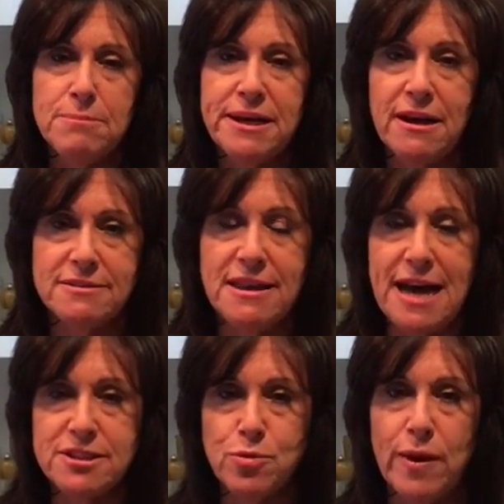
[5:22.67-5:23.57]
because
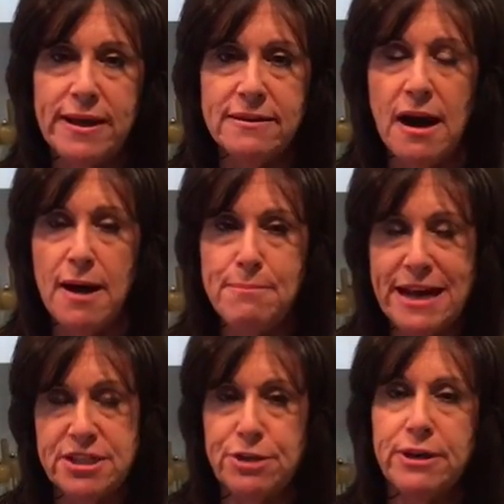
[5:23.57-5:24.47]
that's when
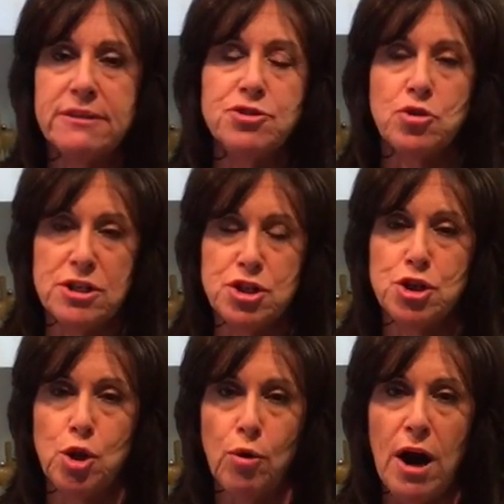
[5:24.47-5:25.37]
bacteria starts to
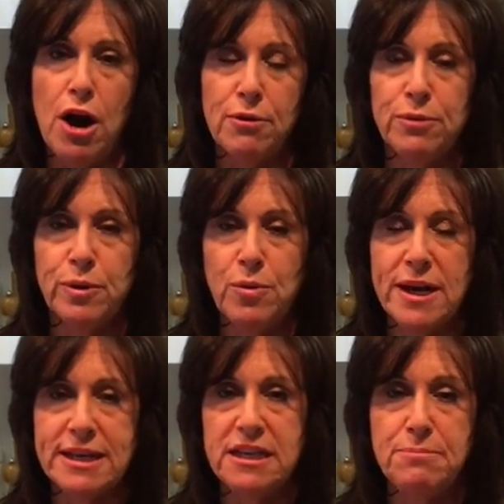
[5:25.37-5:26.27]
grow, and we
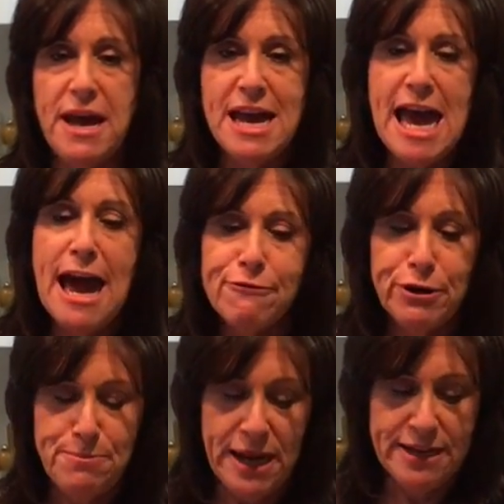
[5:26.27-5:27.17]
want to keep
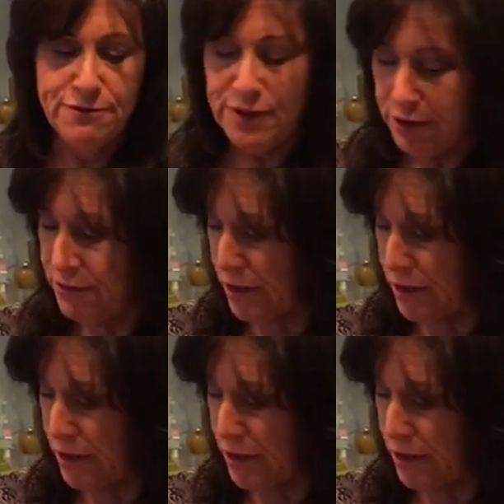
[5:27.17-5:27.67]
everybody very,